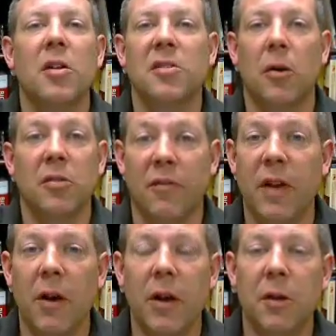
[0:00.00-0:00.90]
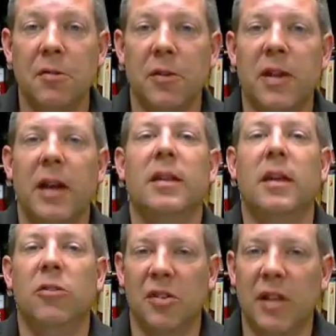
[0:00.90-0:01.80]
So it's a very useful
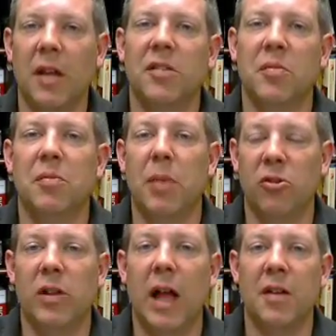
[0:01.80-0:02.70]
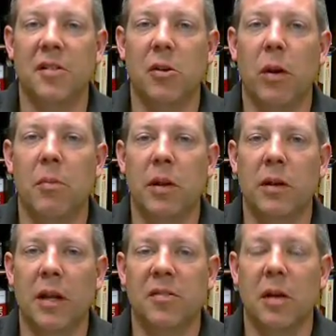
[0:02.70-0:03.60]
technique. Just take some specialized equipment
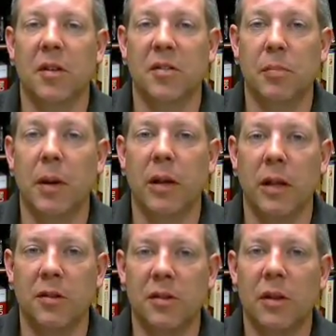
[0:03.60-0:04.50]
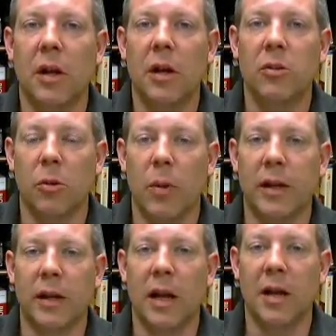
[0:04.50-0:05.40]
and some experience to
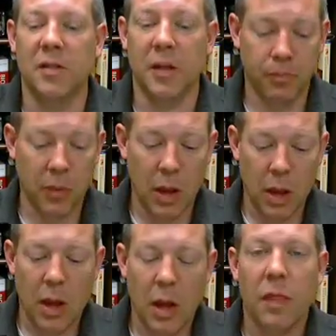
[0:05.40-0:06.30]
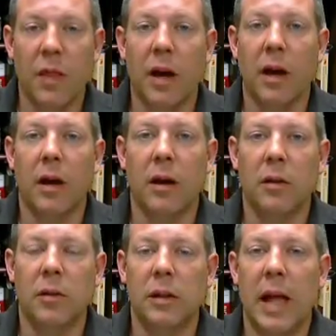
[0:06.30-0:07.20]
recognize it. The
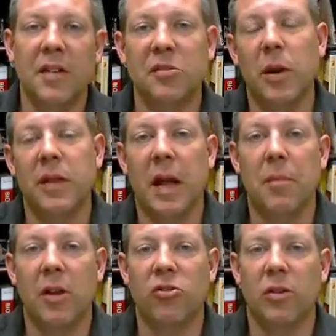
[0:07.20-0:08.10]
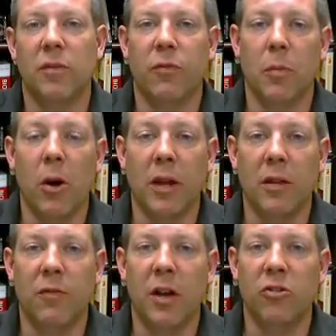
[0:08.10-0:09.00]
last way that I mentioned for
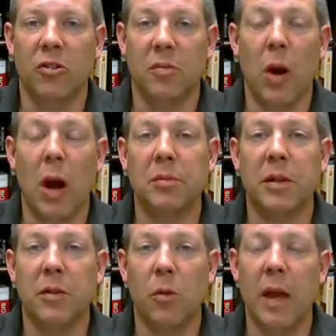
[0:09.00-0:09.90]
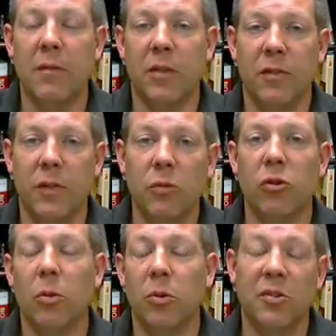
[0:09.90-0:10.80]
marking fish is probably the wave of the
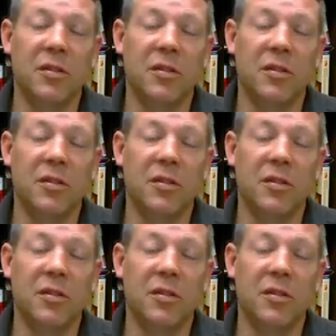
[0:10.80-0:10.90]
future, which is